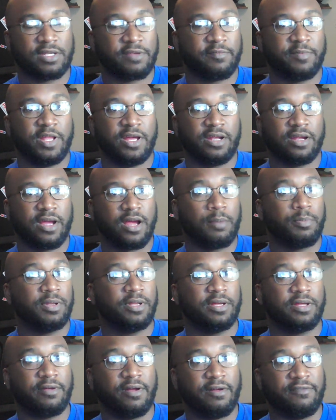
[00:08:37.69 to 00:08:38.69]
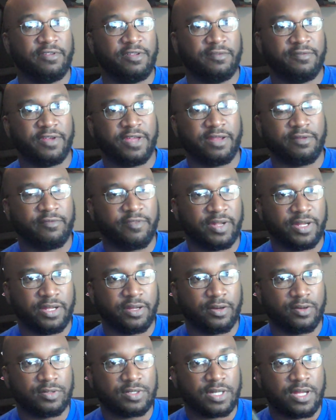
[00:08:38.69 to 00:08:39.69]
I've done a couple of event
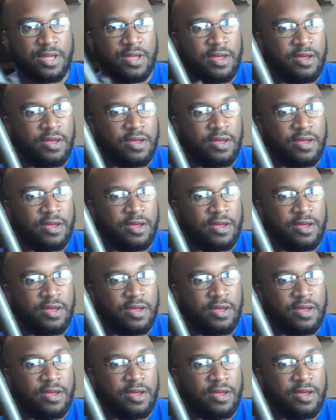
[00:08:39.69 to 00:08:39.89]
videos